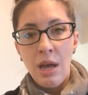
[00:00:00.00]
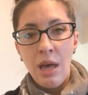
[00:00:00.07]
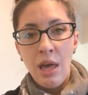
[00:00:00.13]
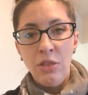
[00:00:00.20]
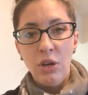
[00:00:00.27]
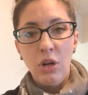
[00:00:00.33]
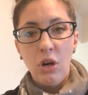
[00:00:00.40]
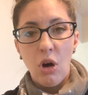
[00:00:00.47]

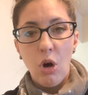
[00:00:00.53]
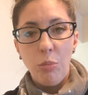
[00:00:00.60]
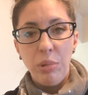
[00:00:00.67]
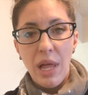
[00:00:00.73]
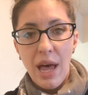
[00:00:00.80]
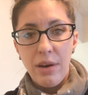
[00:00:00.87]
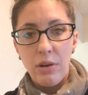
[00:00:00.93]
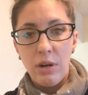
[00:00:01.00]
and the
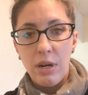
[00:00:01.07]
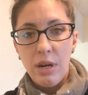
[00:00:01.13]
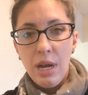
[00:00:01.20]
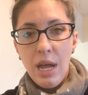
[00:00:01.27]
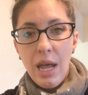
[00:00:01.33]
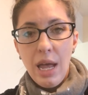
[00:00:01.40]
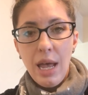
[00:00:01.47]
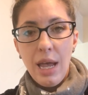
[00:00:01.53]
gallbladder.
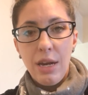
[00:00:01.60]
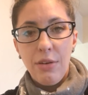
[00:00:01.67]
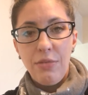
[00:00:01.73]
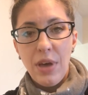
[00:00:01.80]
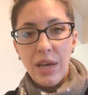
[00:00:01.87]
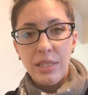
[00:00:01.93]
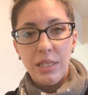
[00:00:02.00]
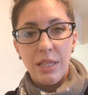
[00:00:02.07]
It
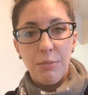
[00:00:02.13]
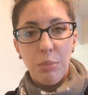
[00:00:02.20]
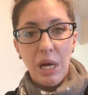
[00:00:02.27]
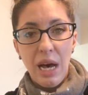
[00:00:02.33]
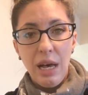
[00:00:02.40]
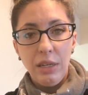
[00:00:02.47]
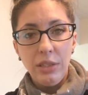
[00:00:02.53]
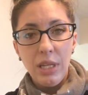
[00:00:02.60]
affects the
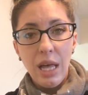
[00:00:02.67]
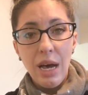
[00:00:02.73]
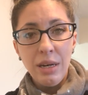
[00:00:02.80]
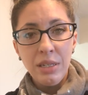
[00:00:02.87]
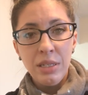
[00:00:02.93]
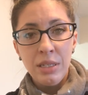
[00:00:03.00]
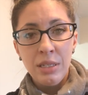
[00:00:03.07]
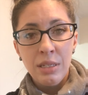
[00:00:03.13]
bile
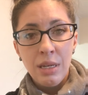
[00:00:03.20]
ducts.